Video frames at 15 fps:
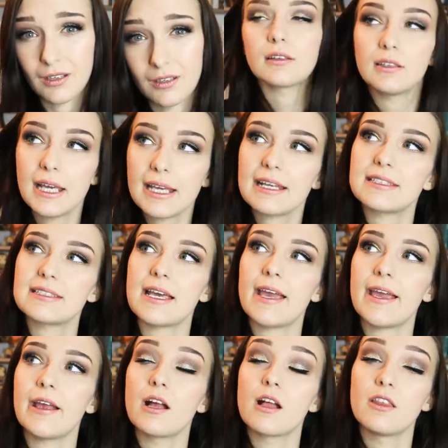Like I
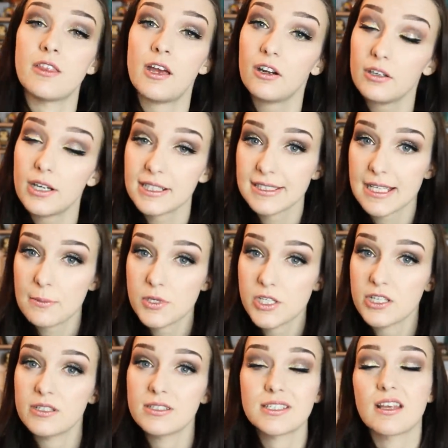say, there are
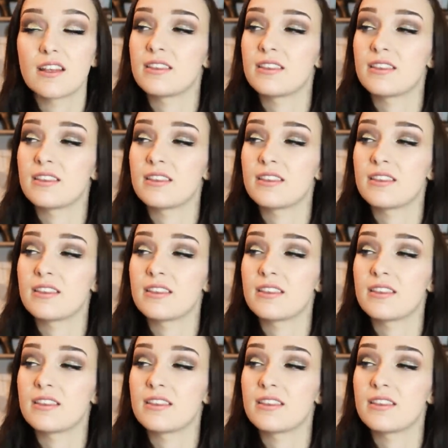exceptions.